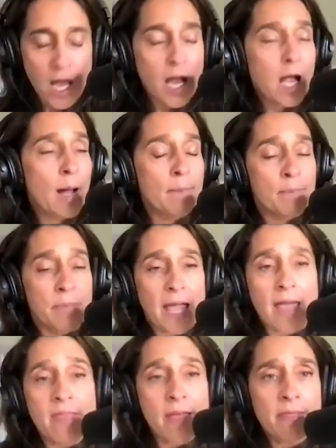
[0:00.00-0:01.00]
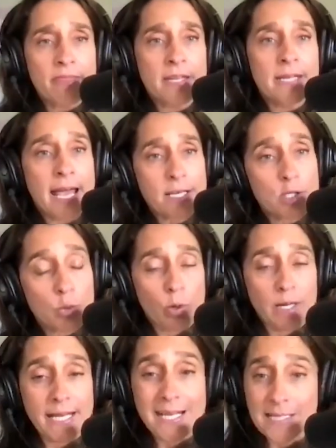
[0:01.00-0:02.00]
Um, and then the next
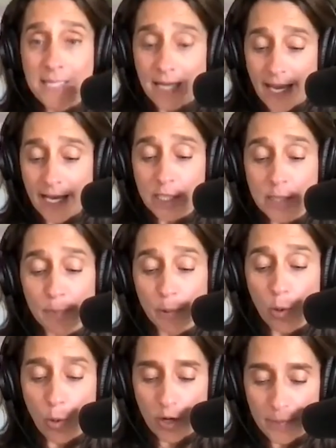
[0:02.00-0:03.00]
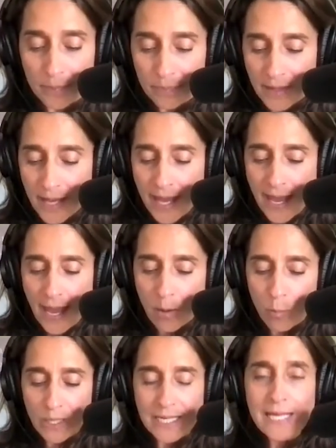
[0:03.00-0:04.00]
one is explore. And
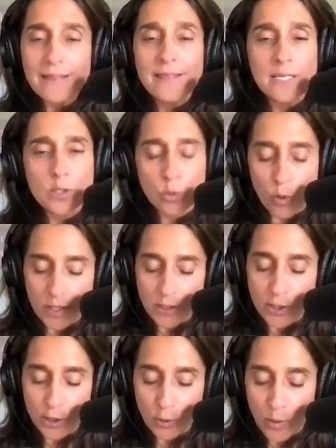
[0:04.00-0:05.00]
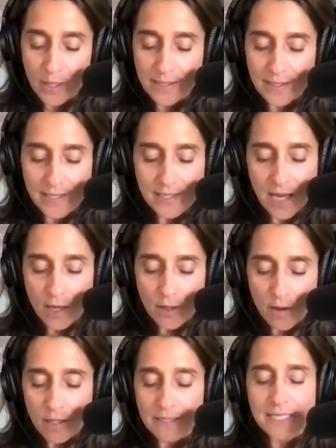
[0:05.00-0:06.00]
we need this one to disco-
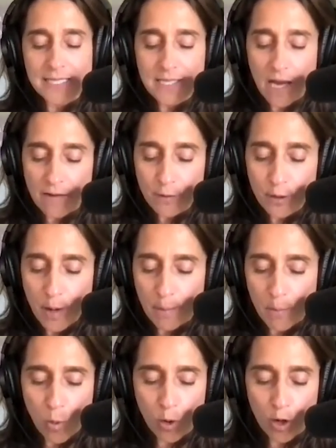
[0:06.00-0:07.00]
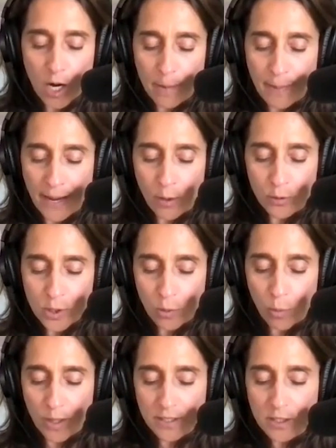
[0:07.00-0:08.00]
discover more about
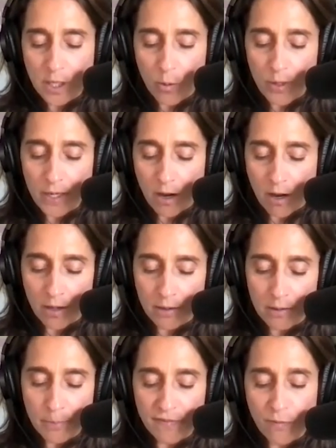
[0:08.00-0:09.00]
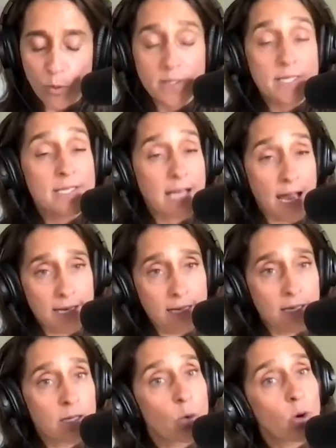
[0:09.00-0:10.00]
what is going on before
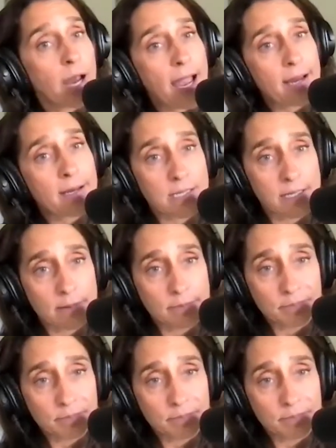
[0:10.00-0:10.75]
deciding or acting.